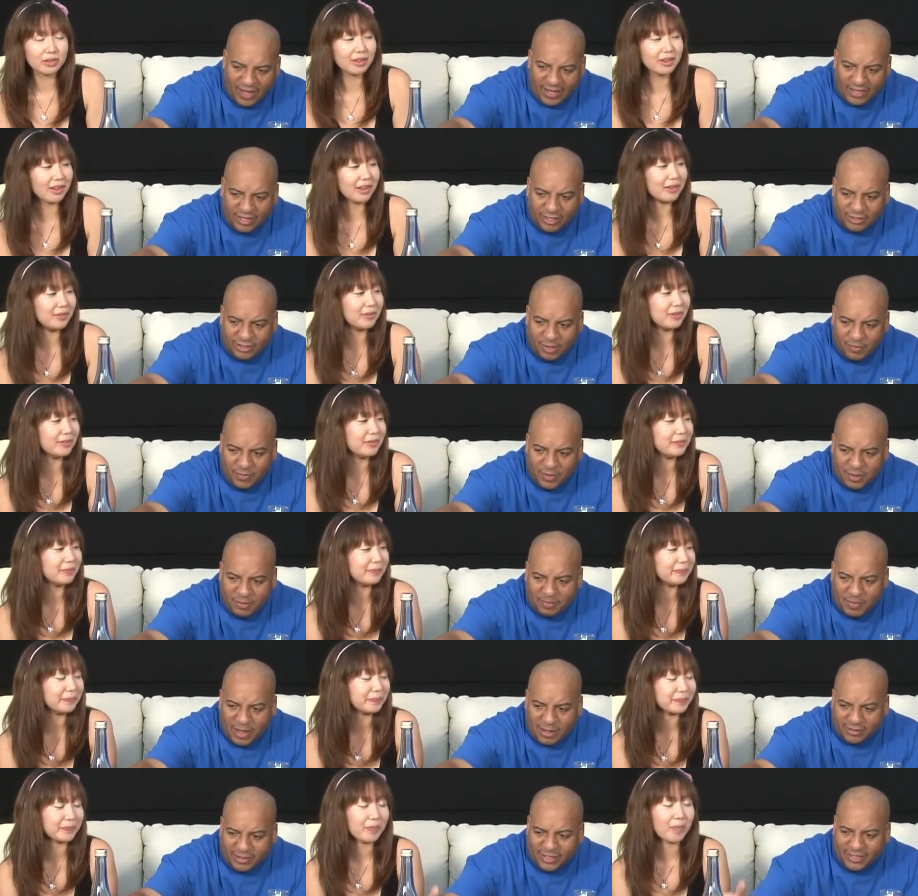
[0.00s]
Speaker 1: there's something
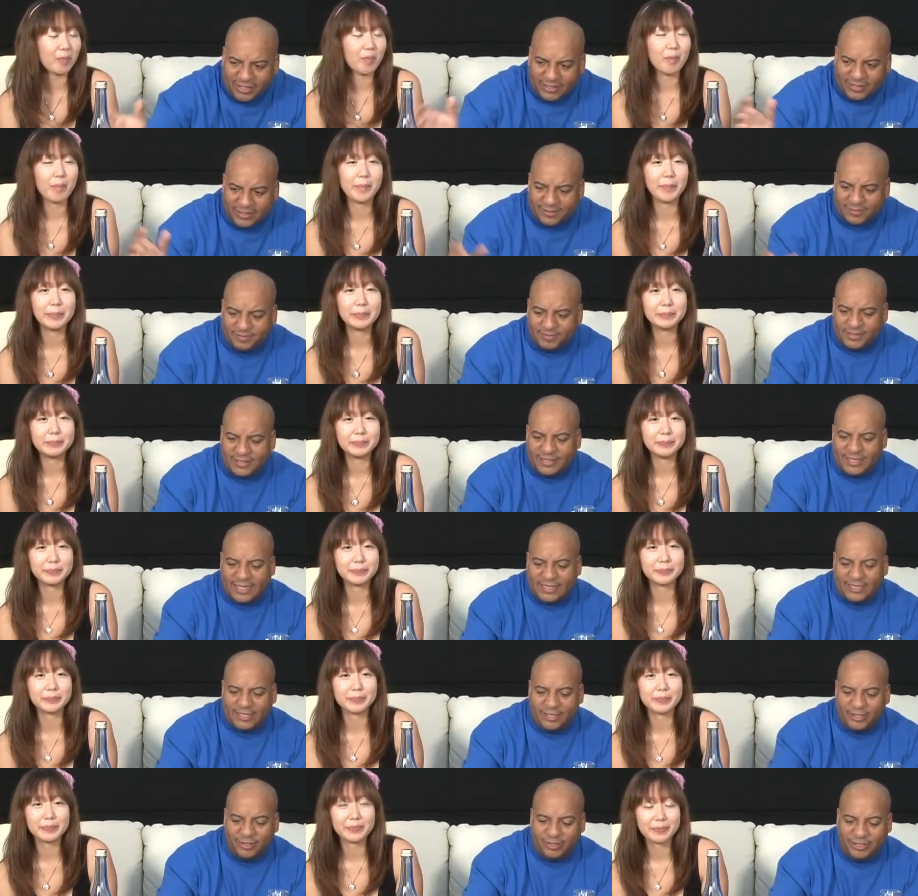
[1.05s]
about this that tastes
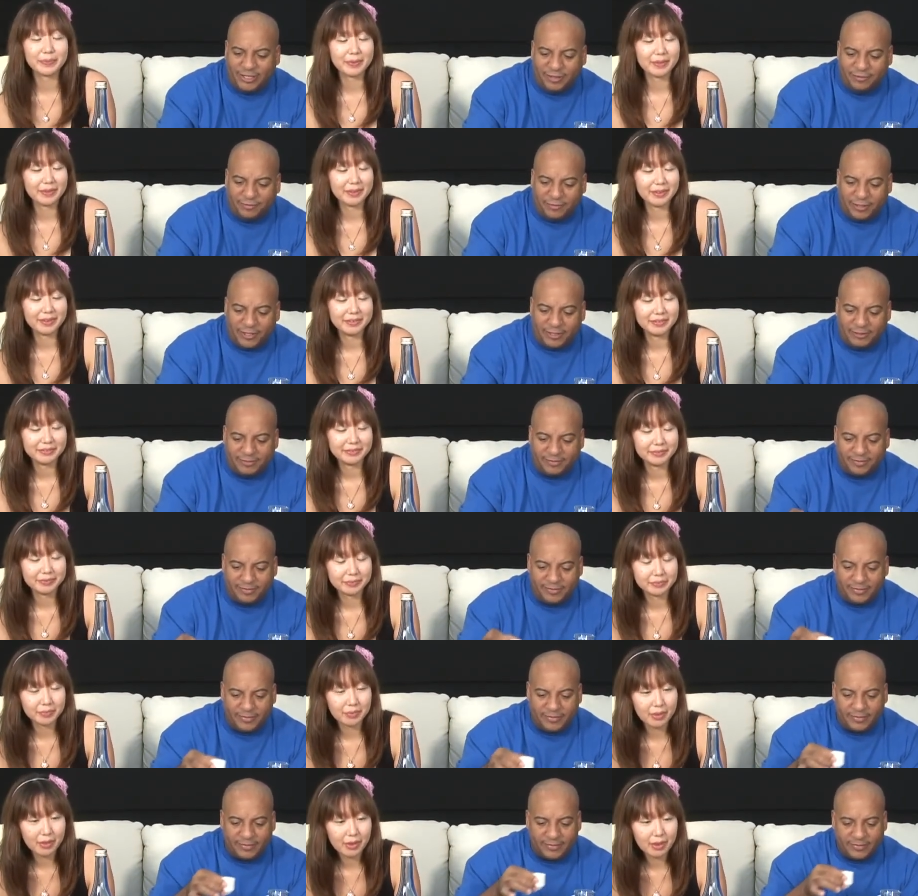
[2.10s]
a little different.
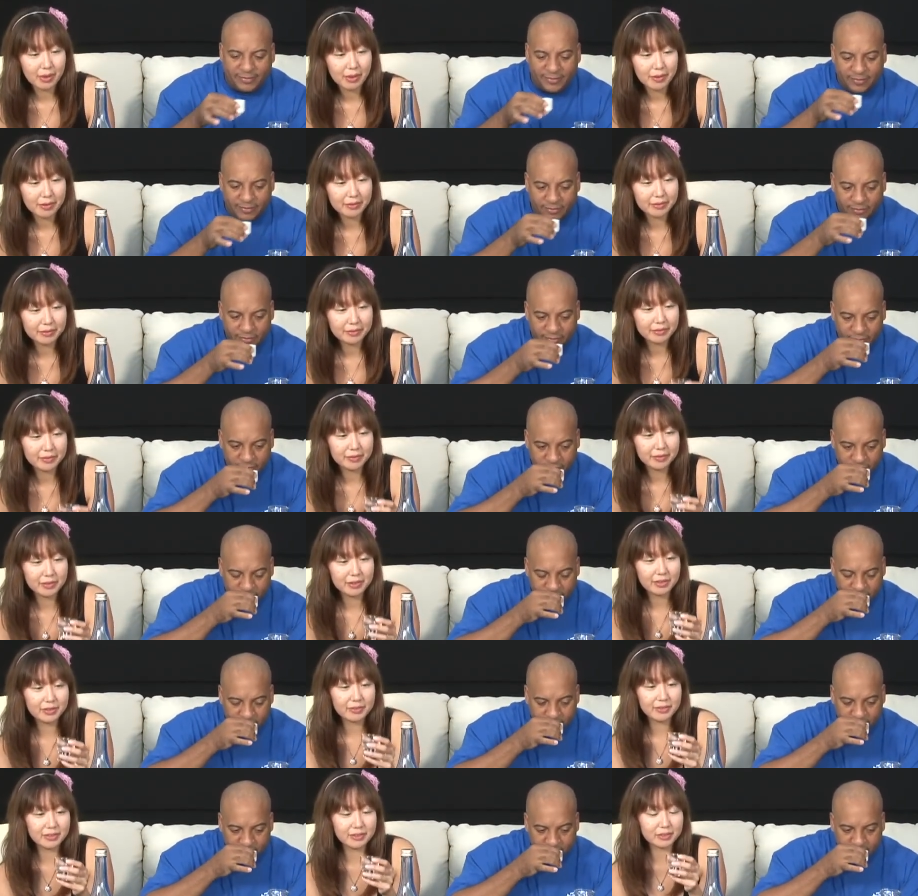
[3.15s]

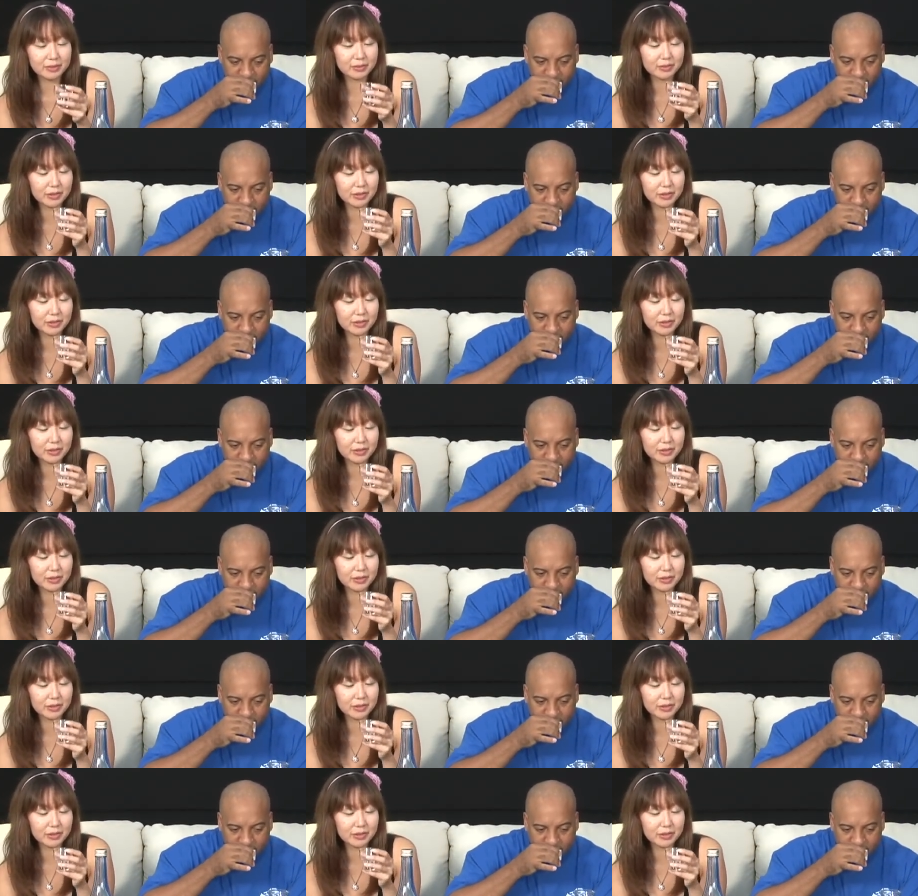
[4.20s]
Whatever this